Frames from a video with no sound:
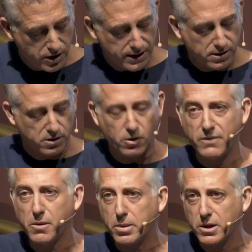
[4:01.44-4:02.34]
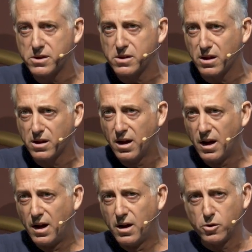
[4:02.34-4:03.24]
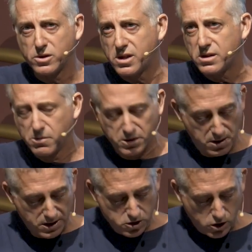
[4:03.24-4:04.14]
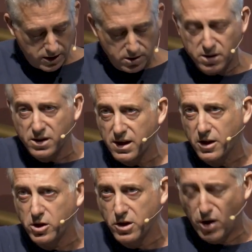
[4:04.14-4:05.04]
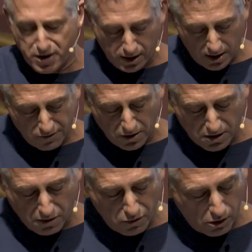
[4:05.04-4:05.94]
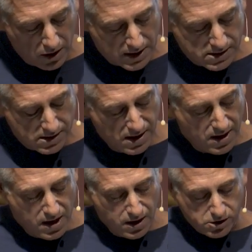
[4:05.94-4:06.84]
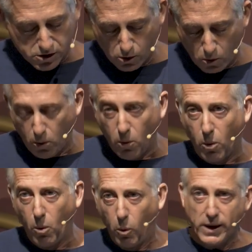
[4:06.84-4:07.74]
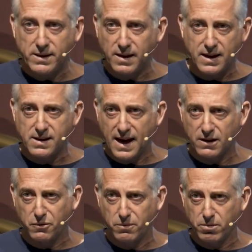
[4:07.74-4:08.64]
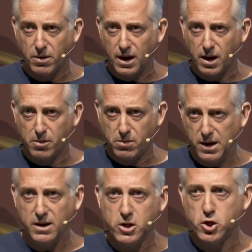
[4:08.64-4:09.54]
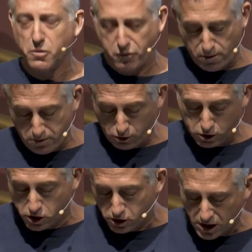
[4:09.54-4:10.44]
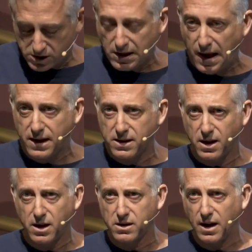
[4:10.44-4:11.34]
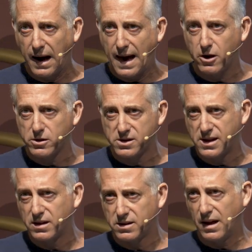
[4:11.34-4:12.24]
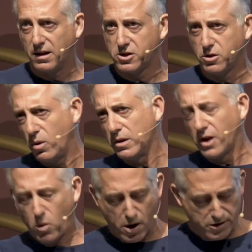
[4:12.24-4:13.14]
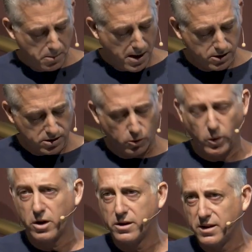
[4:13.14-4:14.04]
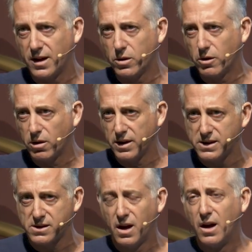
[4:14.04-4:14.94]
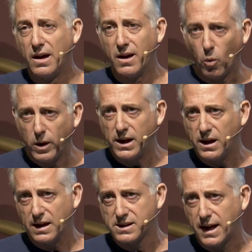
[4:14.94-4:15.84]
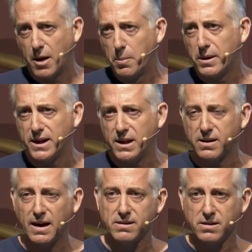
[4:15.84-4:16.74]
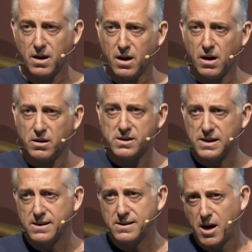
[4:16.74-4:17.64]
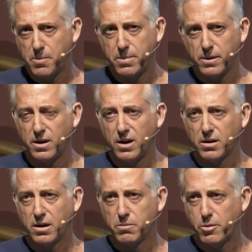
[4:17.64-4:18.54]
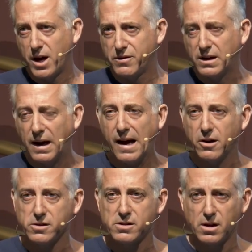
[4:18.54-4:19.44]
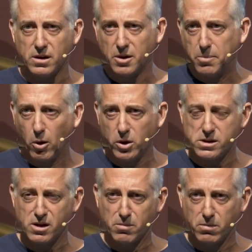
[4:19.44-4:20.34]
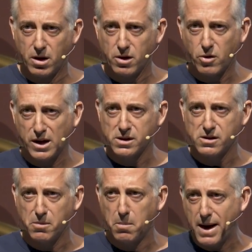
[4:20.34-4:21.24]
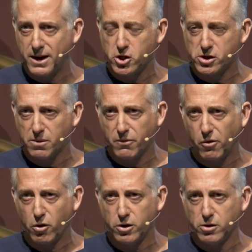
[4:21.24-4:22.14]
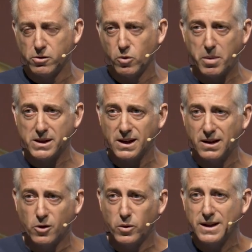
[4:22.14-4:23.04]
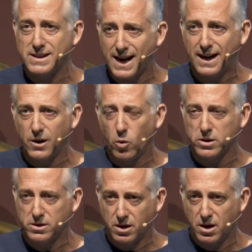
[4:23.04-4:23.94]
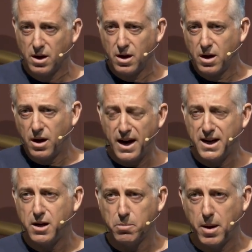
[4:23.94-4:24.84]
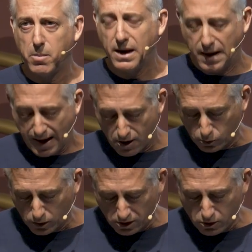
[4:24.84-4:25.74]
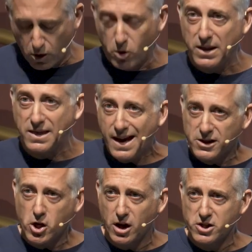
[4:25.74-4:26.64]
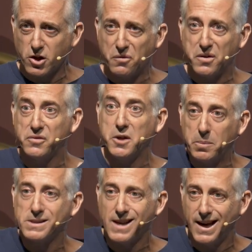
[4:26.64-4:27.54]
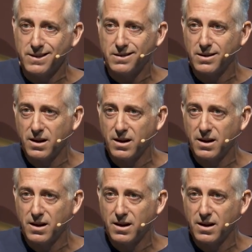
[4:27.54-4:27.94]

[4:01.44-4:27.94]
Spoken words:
it and to have a person who's a system administrator that's actually running everything for us. So we take that issue from you, just like the cloud tells you, well, don't worry about it, we're going to deal with all this. We, as a company that sets up private clouds, deploys them, runs them, manages them for you, we're basically doing exactly what any public cloud would do, only they're charging you 50%,